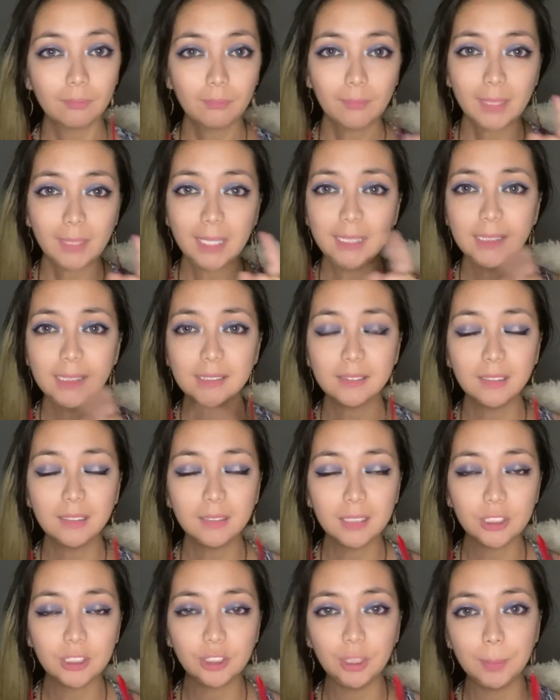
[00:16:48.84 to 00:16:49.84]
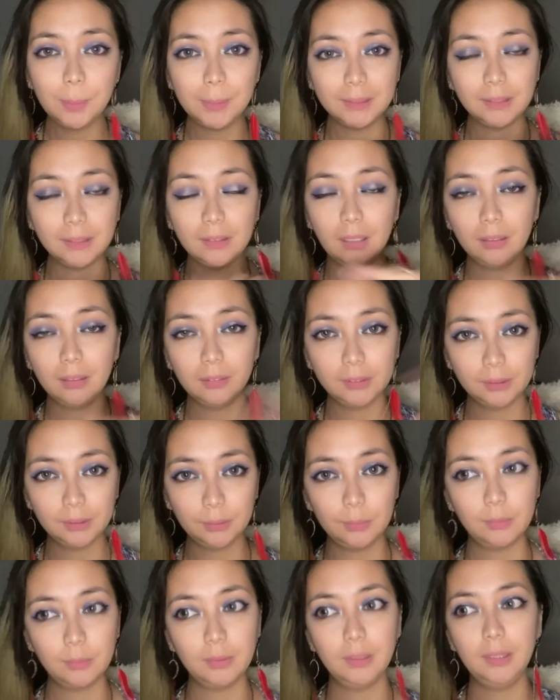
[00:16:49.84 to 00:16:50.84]
it's not as cheap as the dollar
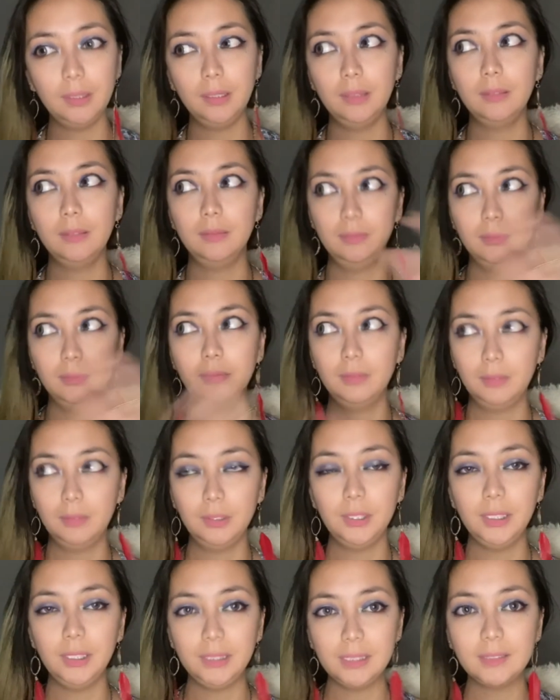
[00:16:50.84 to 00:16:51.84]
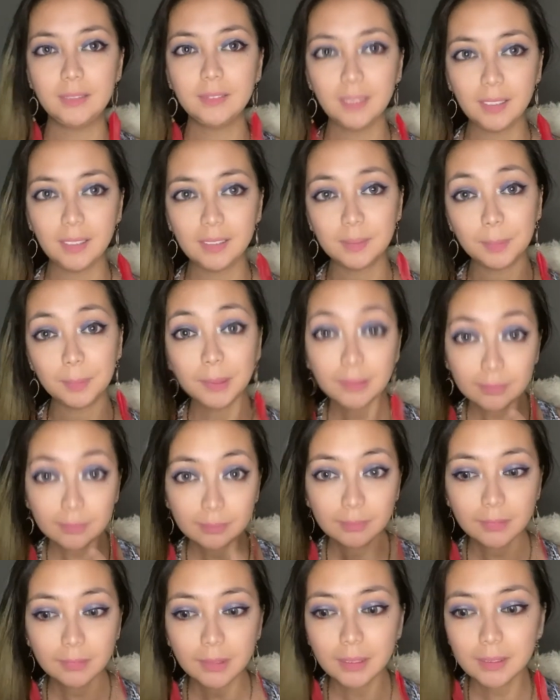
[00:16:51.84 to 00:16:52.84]
store in United States, but
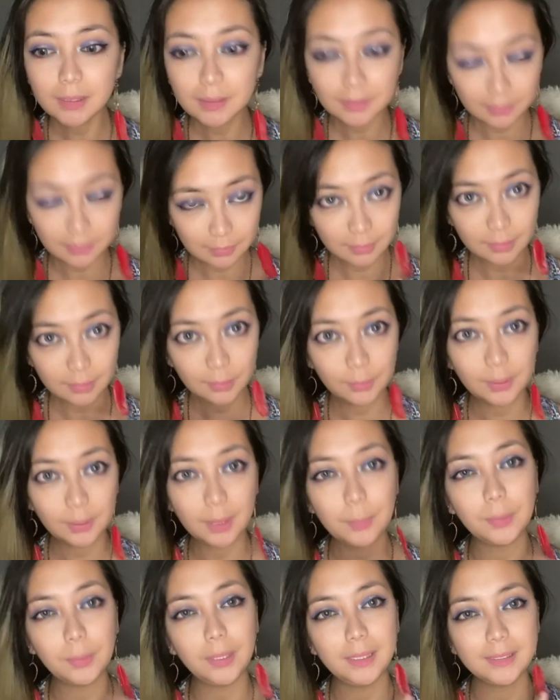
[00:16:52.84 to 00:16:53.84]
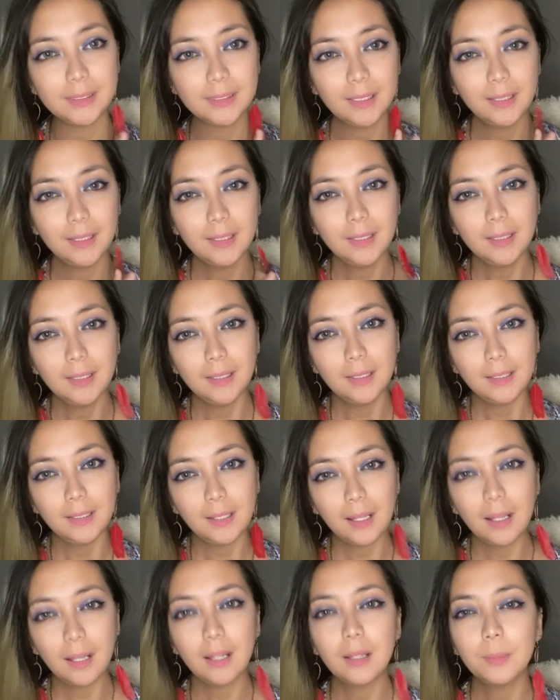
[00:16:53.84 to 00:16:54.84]
it's an okay price.
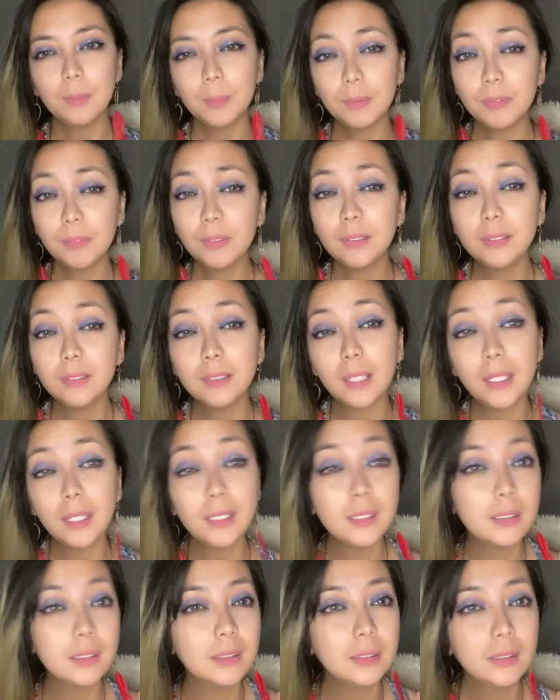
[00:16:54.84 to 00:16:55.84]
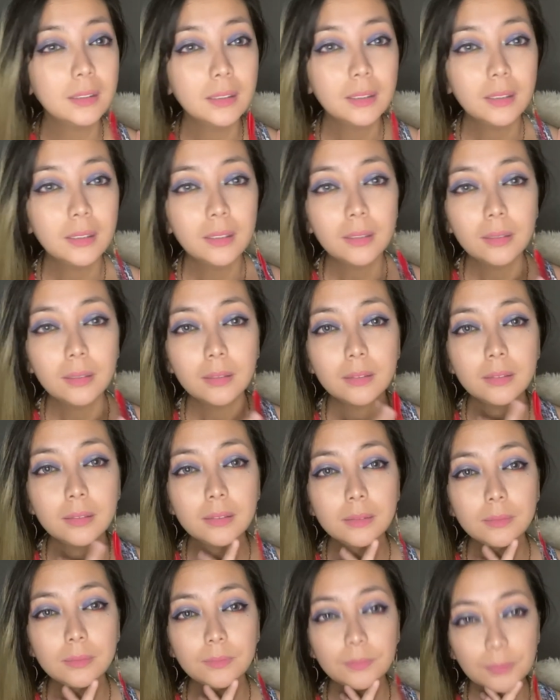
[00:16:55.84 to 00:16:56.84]
If you like
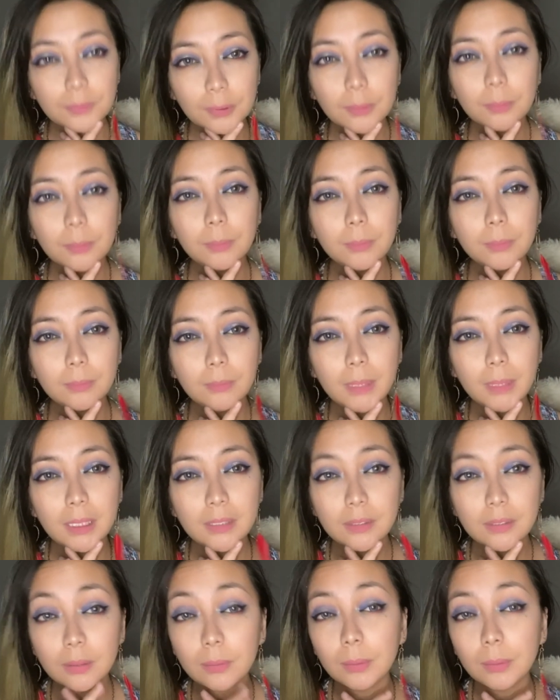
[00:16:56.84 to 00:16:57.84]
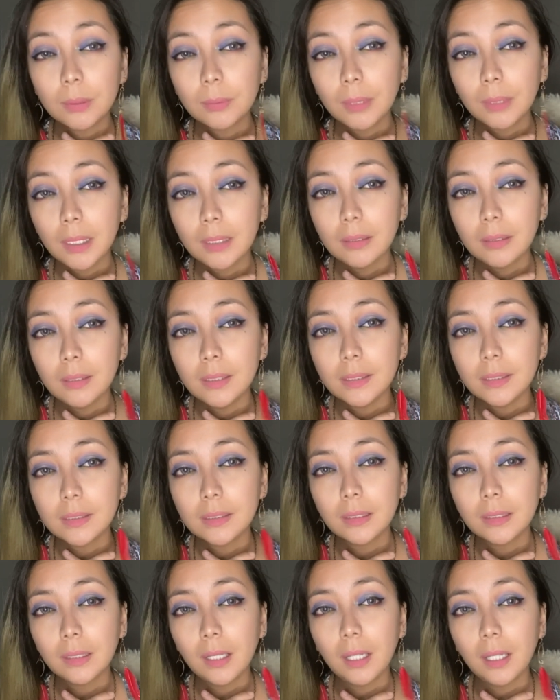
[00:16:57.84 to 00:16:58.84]
for me to recreate this
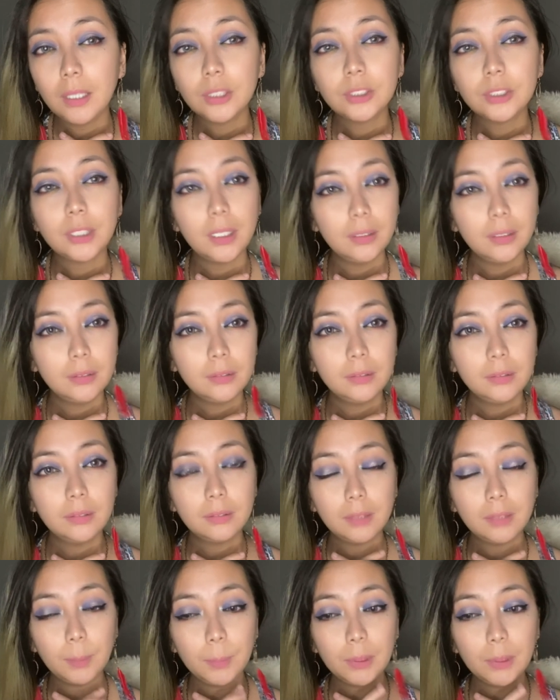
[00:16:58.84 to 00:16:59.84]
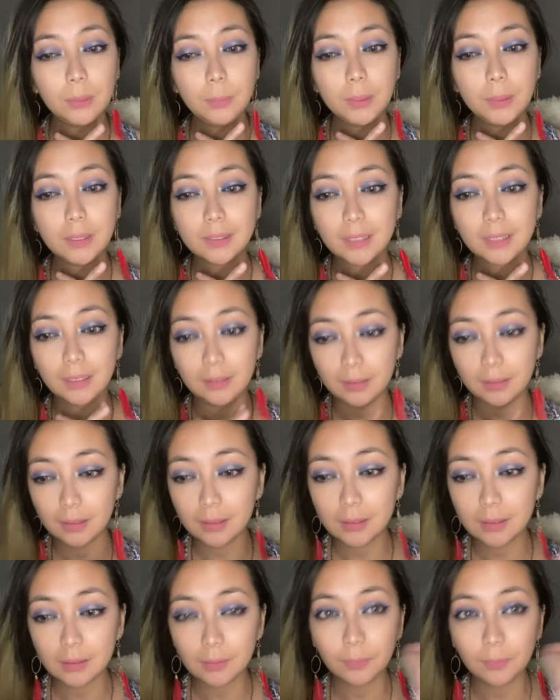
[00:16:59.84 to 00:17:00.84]
eyeshadow look, let me know, because I did
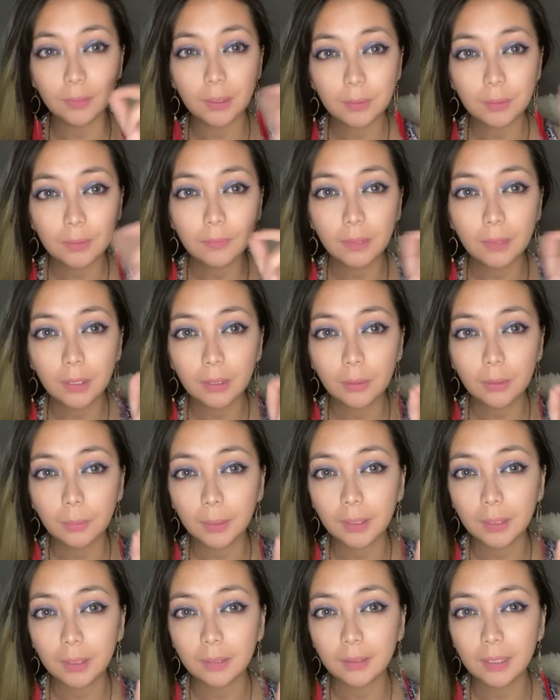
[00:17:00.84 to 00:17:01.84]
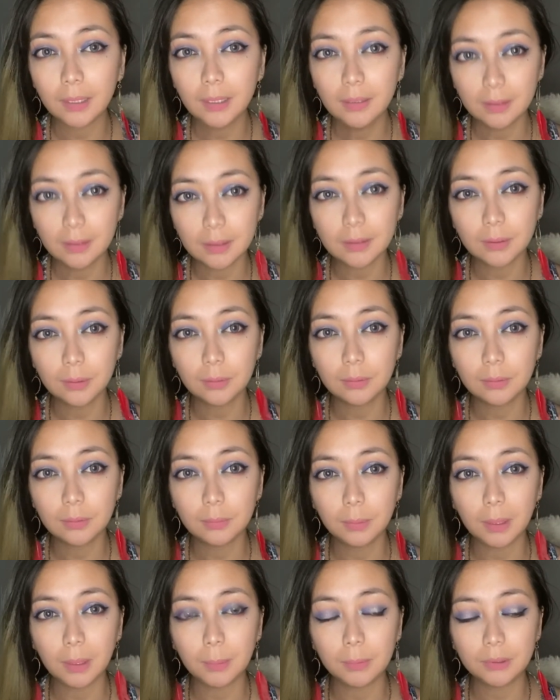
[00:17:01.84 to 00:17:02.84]
this very, very quickly just to
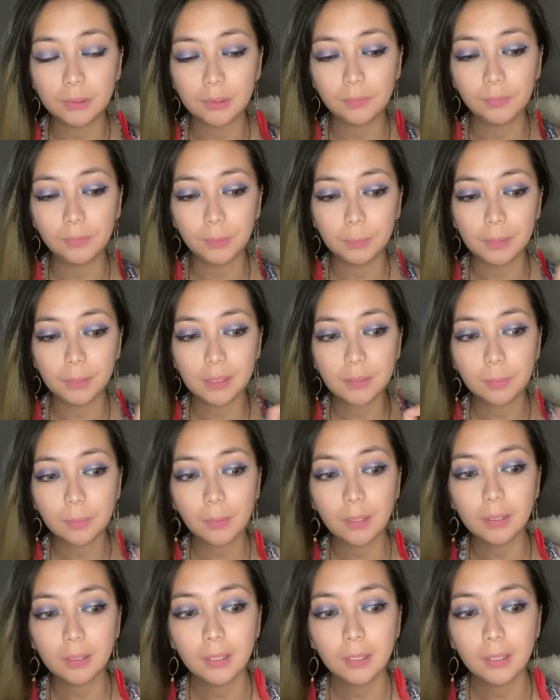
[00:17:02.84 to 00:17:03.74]
be able to film this one.